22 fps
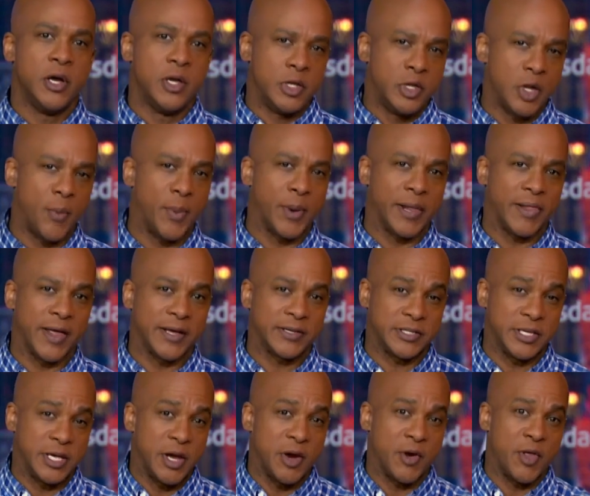Nobody likes
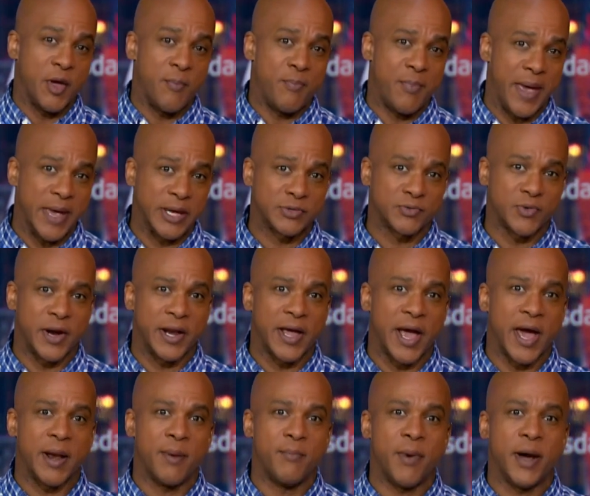to hear their bank's
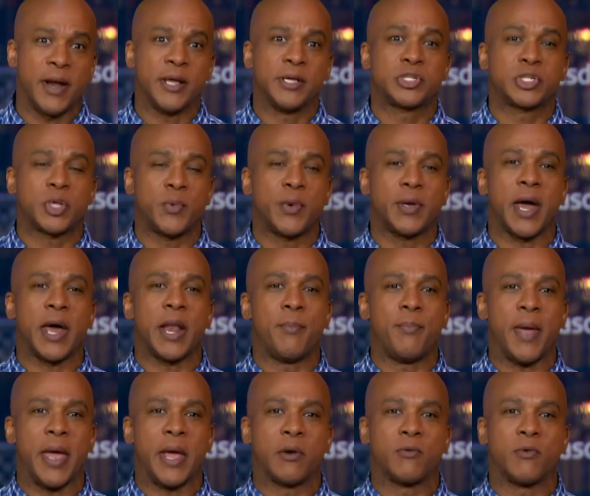running out of money, so we got a
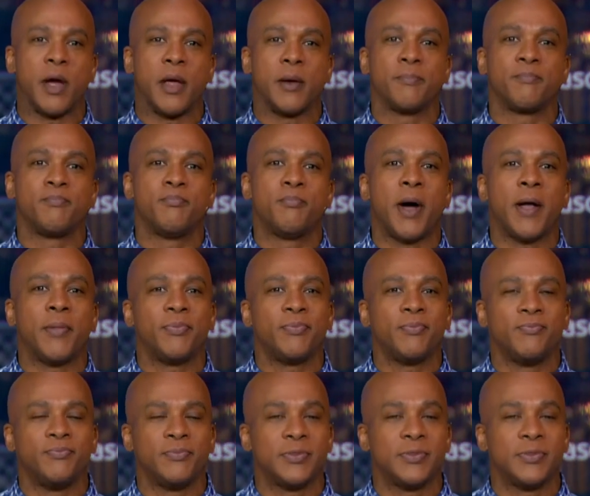bank run. But